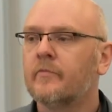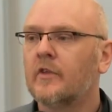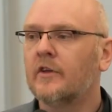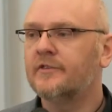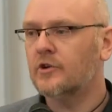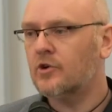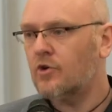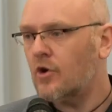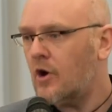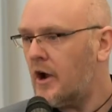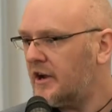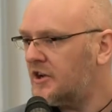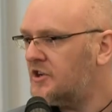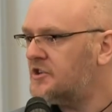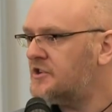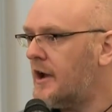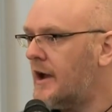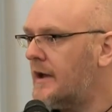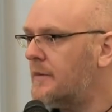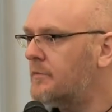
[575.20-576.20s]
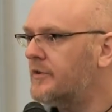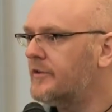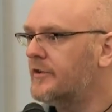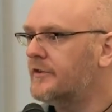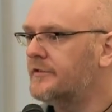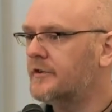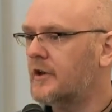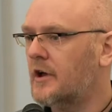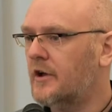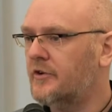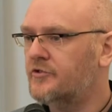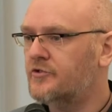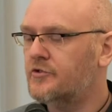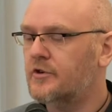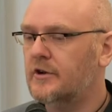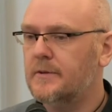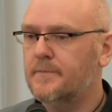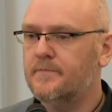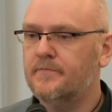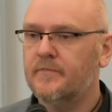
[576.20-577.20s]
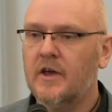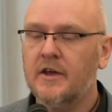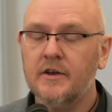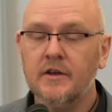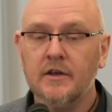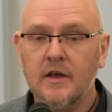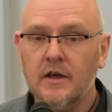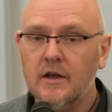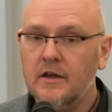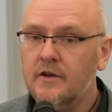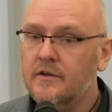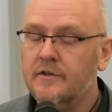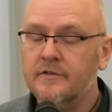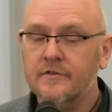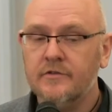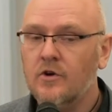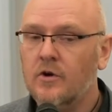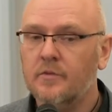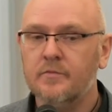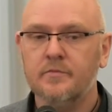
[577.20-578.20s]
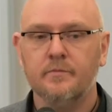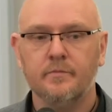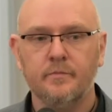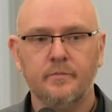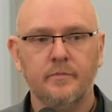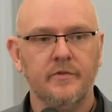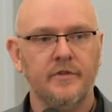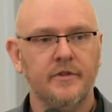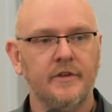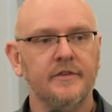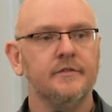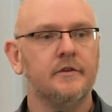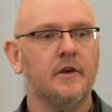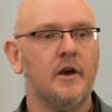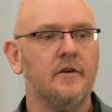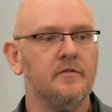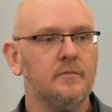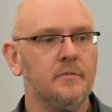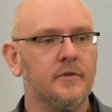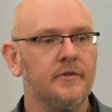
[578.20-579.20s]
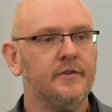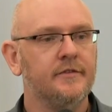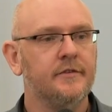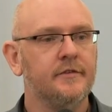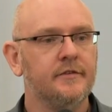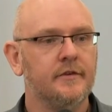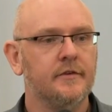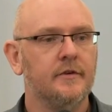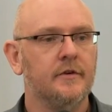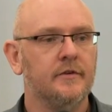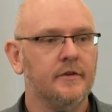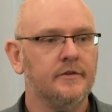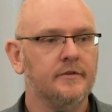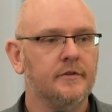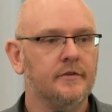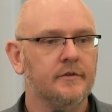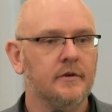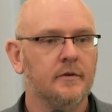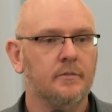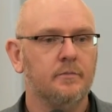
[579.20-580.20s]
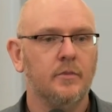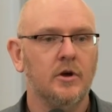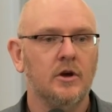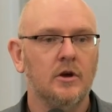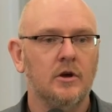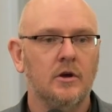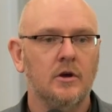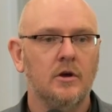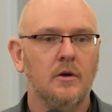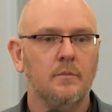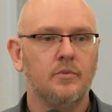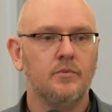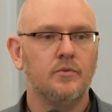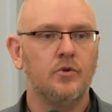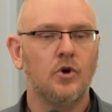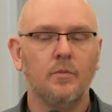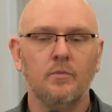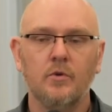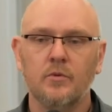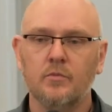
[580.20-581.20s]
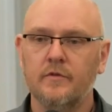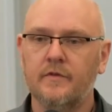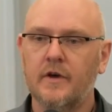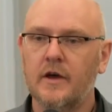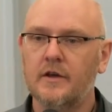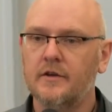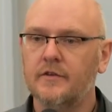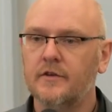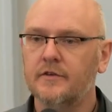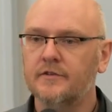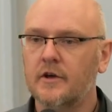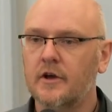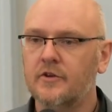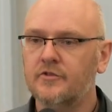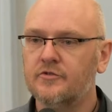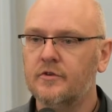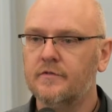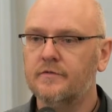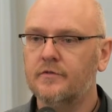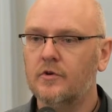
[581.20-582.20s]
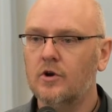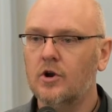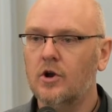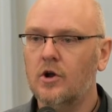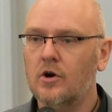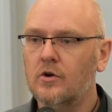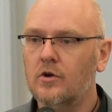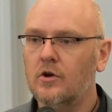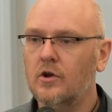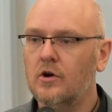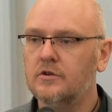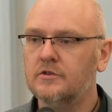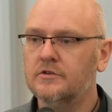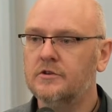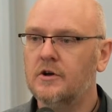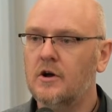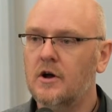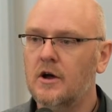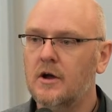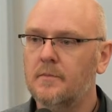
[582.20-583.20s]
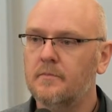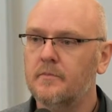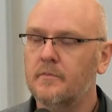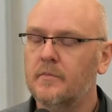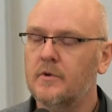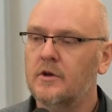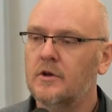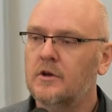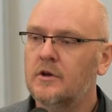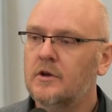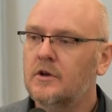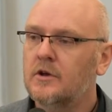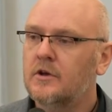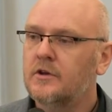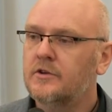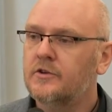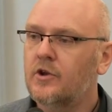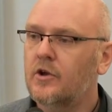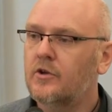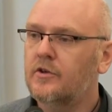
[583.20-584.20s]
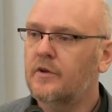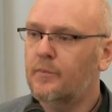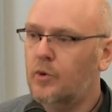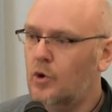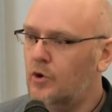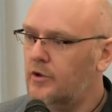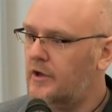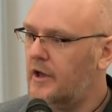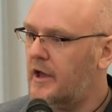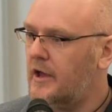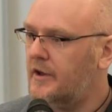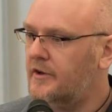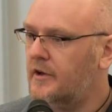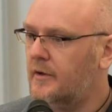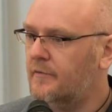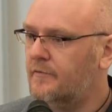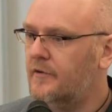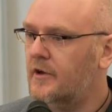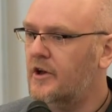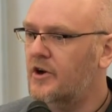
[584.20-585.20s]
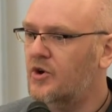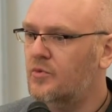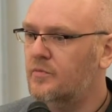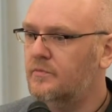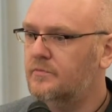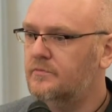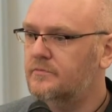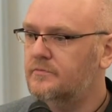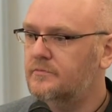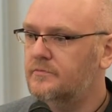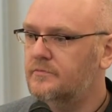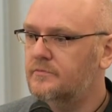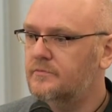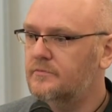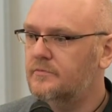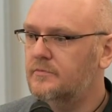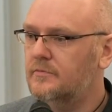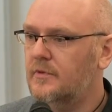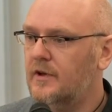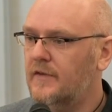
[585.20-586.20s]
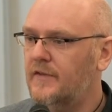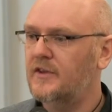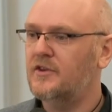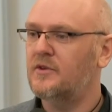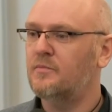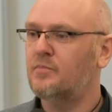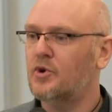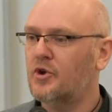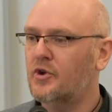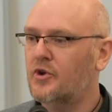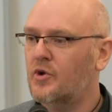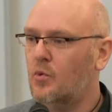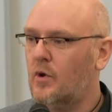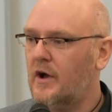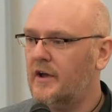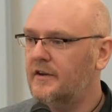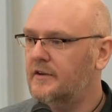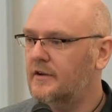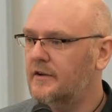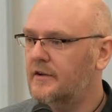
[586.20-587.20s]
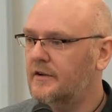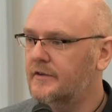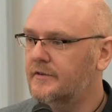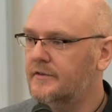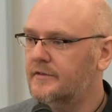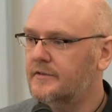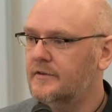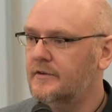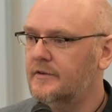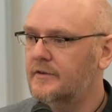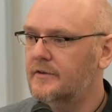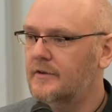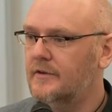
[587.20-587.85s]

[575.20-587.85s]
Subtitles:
It's a crying shame in this country. And again, it's not this government, this is a problem we've had in this country for a long, long time. You know, you put your hand up for help and then you put on a waiting list.